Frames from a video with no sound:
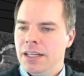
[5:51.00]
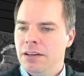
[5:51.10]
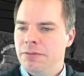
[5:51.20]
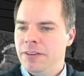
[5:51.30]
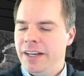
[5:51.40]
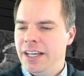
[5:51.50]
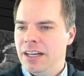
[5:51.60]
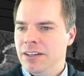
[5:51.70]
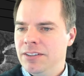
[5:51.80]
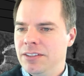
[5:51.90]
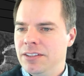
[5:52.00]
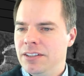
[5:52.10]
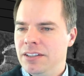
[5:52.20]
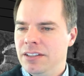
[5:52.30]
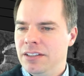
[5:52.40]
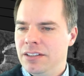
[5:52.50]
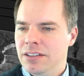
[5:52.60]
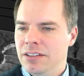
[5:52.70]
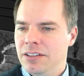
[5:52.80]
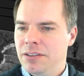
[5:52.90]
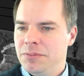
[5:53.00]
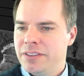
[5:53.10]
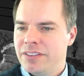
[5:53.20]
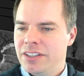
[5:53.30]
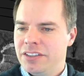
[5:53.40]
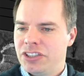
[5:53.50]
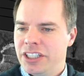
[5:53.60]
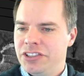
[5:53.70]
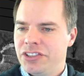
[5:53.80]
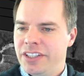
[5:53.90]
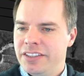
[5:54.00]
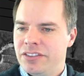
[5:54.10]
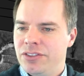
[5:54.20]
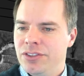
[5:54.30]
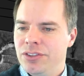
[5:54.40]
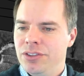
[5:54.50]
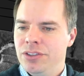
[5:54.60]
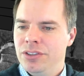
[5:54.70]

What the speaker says: For now, I'm just going to change this to